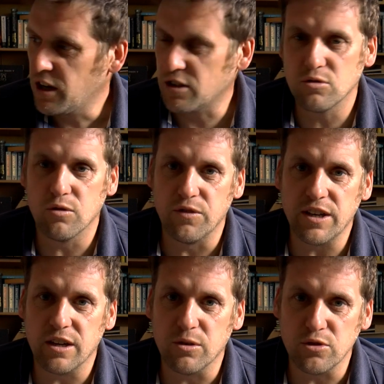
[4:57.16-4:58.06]
I saw a
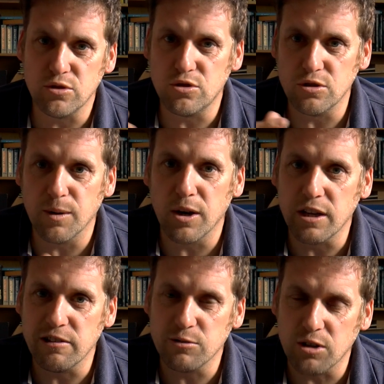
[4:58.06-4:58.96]
video on YouTube
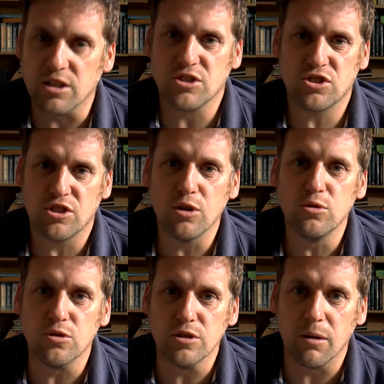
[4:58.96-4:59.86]
earlier, and it was like
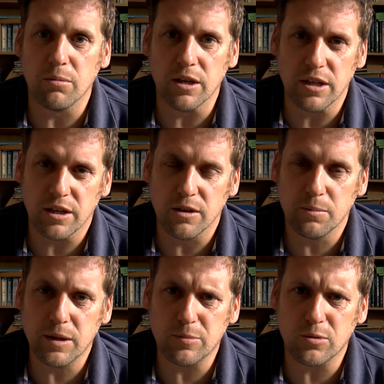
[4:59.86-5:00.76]
Snowden up there, you know,
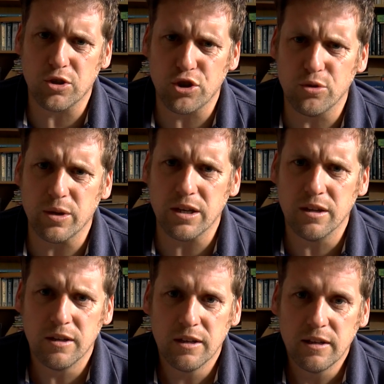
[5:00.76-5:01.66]
people
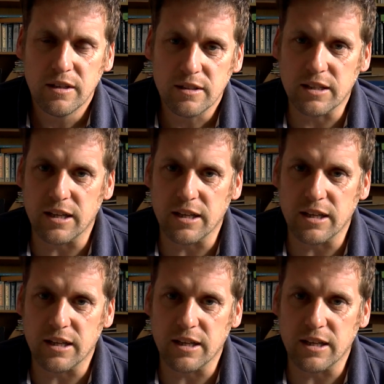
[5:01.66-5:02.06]
queuing to